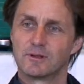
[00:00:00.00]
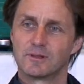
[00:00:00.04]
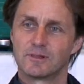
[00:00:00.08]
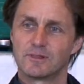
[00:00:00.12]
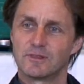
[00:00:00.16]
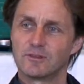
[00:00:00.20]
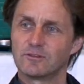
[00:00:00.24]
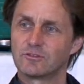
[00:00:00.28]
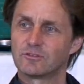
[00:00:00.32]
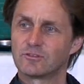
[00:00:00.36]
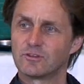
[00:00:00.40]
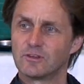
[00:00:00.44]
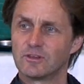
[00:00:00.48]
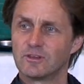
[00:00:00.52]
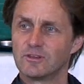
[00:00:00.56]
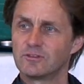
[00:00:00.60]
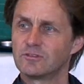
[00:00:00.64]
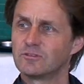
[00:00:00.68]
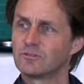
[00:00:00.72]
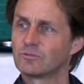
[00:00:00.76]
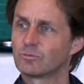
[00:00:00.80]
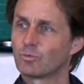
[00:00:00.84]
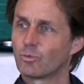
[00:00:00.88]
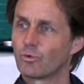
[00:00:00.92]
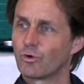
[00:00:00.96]
This
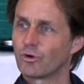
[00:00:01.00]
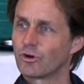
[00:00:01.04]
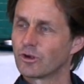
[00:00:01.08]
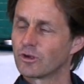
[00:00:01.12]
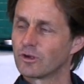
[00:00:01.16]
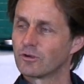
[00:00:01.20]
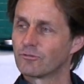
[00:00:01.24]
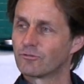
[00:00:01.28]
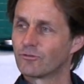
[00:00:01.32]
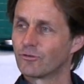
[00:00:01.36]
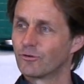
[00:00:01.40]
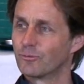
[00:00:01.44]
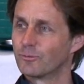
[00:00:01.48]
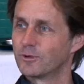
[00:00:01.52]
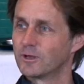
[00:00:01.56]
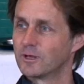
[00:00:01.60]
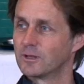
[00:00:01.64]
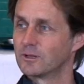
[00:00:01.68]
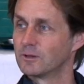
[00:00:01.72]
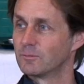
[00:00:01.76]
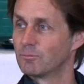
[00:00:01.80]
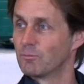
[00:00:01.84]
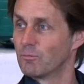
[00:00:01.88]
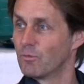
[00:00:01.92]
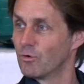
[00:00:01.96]
isn't working for me
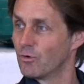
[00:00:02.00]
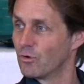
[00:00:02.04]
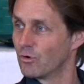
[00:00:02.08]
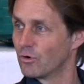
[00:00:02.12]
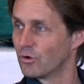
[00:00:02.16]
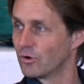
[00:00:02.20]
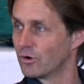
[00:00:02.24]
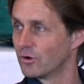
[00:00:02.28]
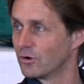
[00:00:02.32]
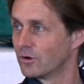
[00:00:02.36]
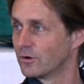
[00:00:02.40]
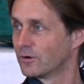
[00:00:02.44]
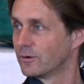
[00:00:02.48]
anymore.